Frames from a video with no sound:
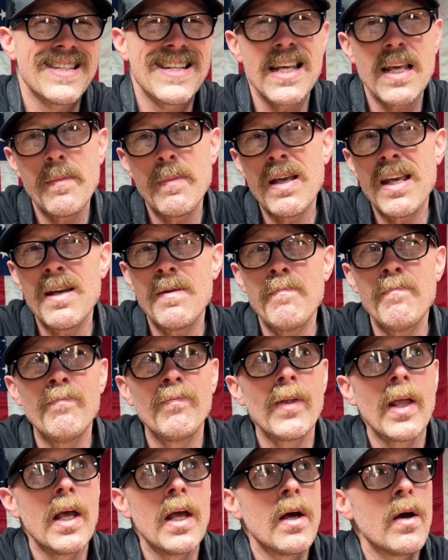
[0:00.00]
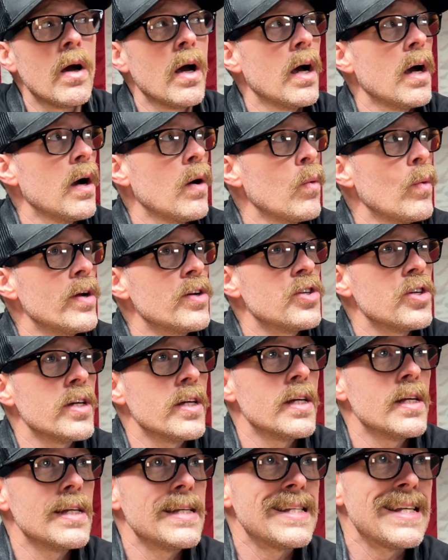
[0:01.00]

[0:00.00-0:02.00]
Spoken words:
T-Beam, which is